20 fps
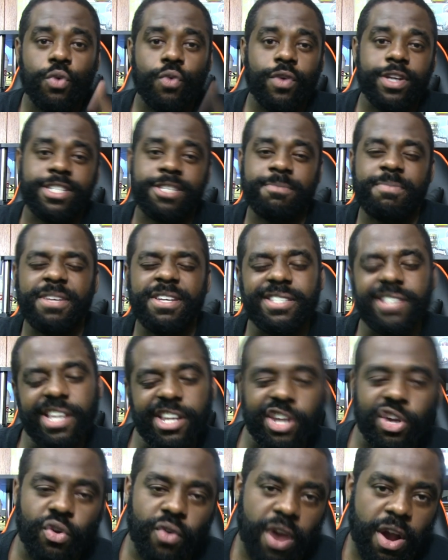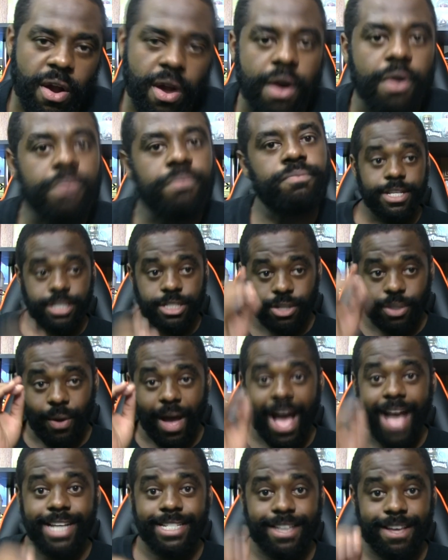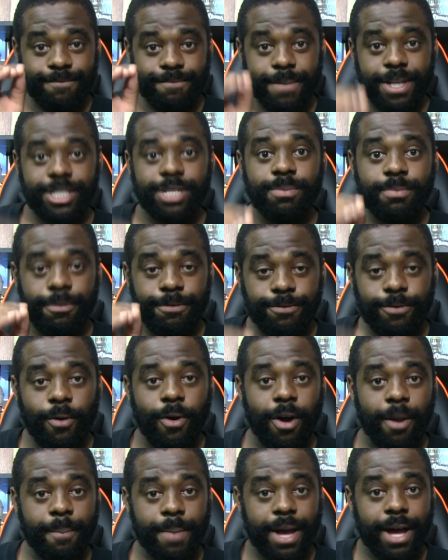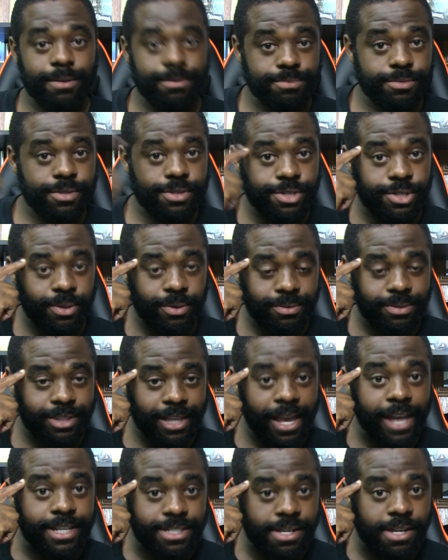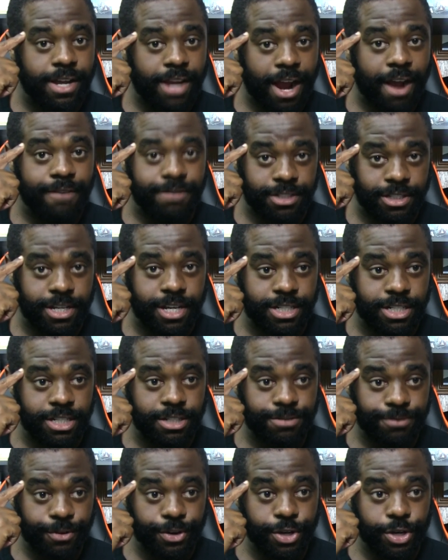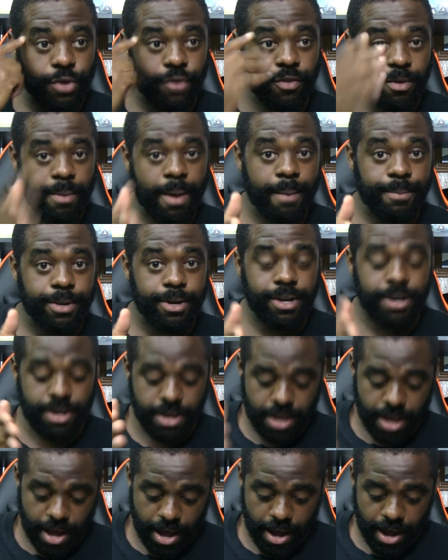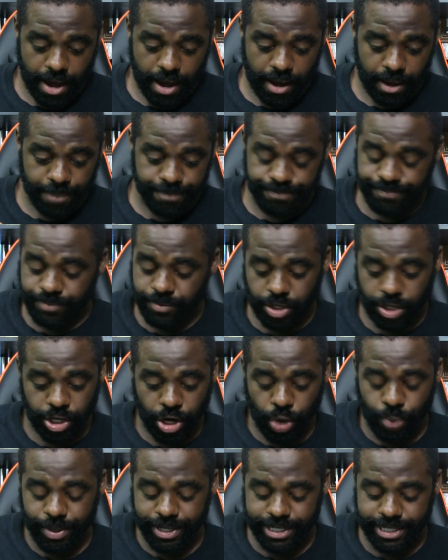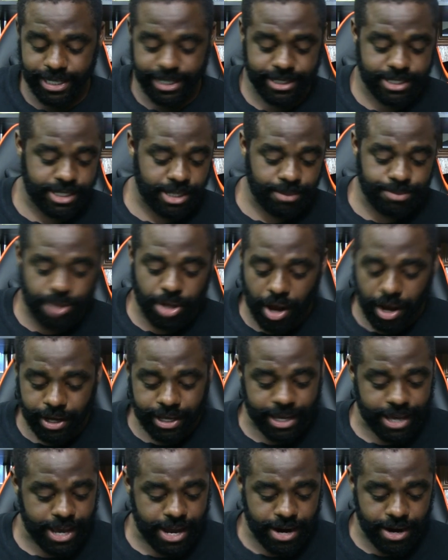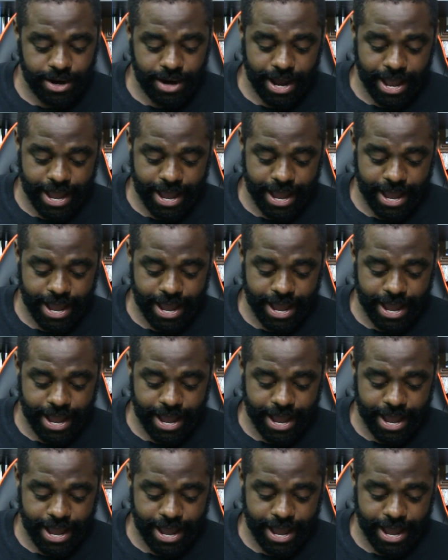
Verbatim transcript: Rest in peace, Eddie Guerrero. So as I've mentioned before about certain things in the conversations for you to remember, um, you know, we did some talking here